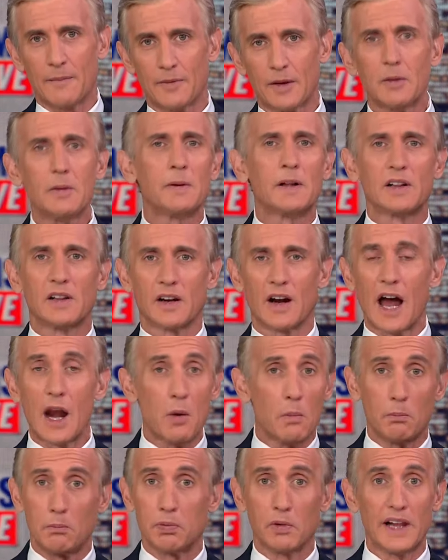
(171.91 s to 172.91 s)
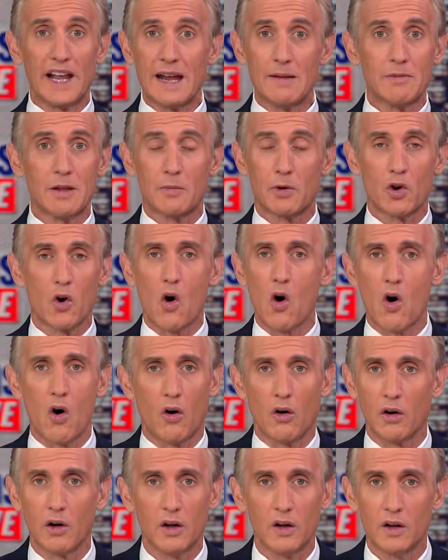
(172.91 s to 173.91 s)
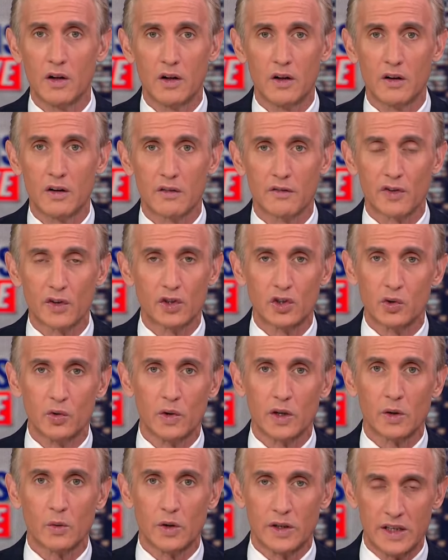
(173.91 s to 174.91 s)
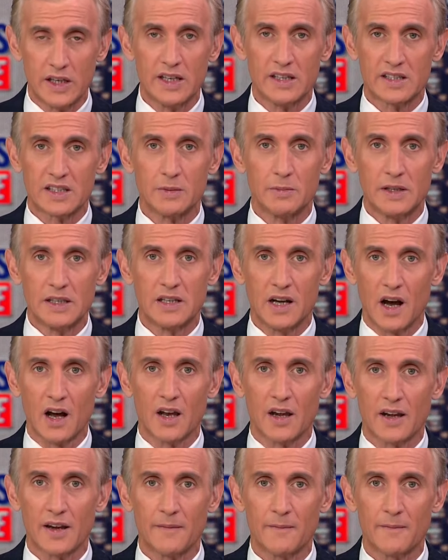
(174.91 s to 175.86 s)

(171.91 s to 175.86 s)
Let me be clear I don't blame them at all for doing what needs to be done,